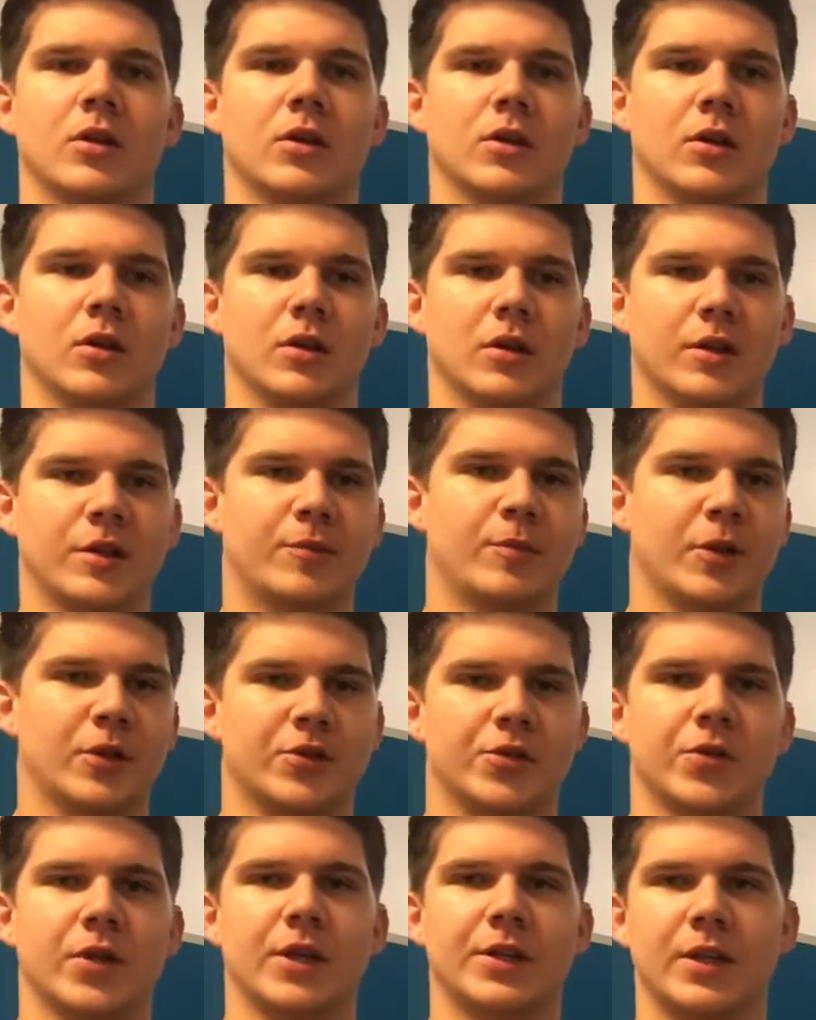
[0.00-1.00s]

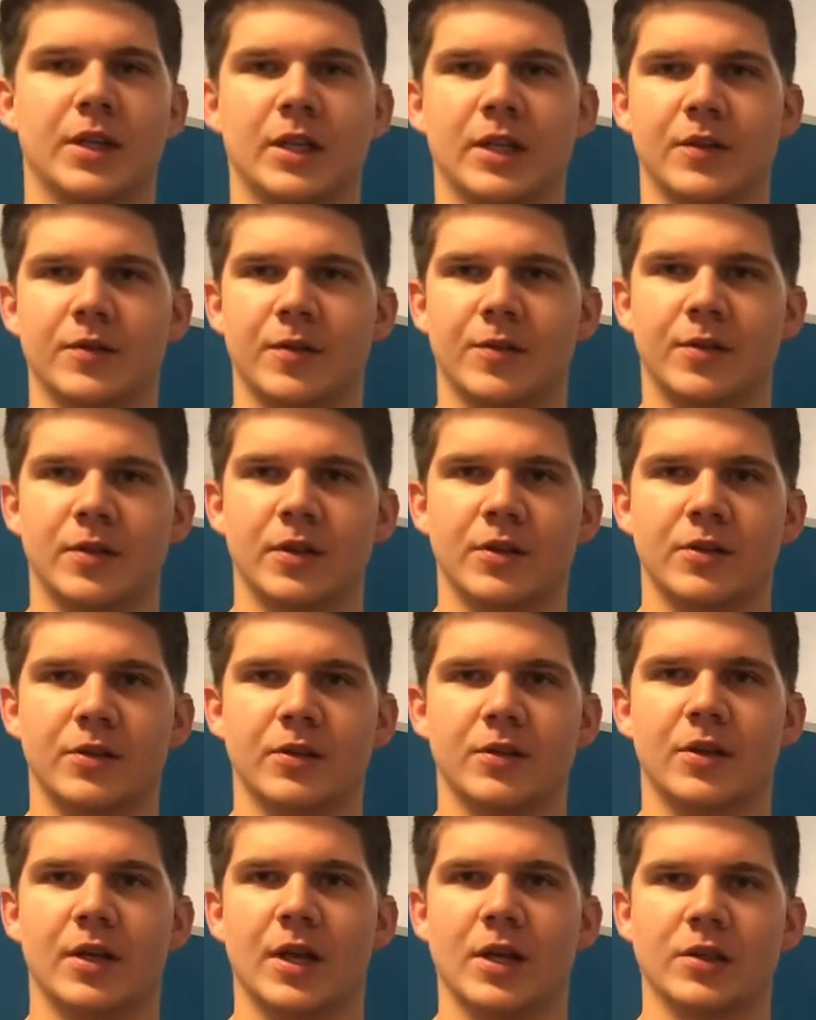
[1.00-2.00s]
especially at the end of the season
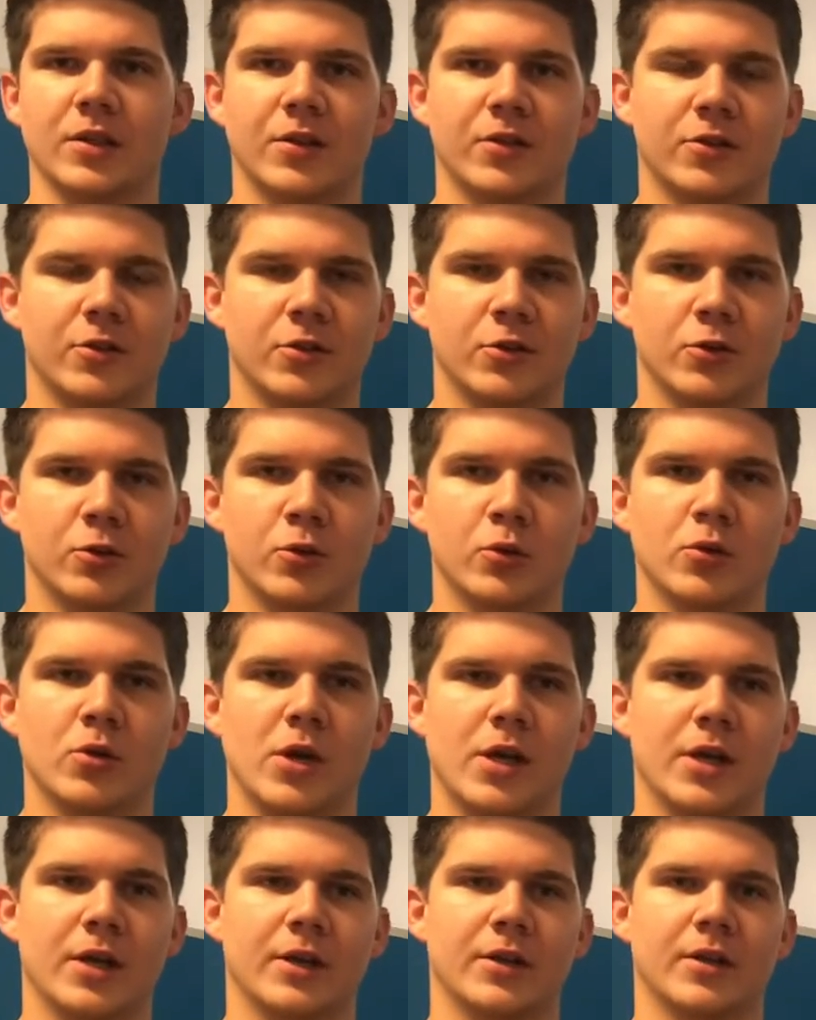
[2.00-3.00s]
to LSU
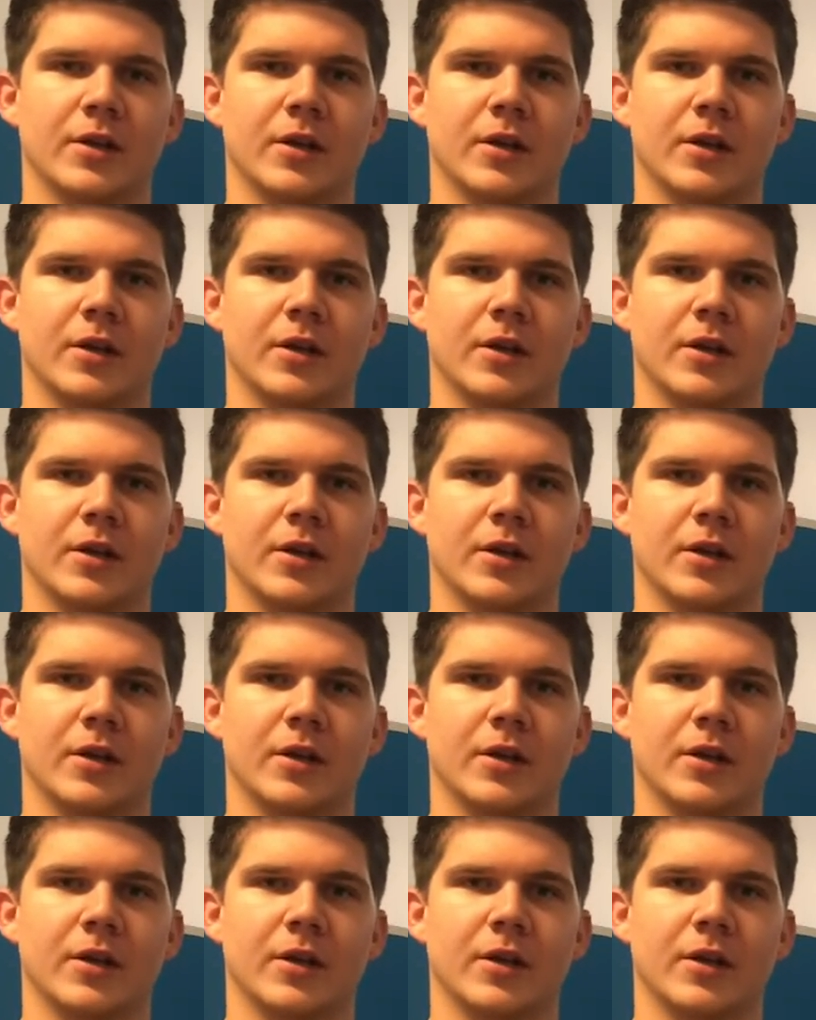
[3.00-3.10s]
and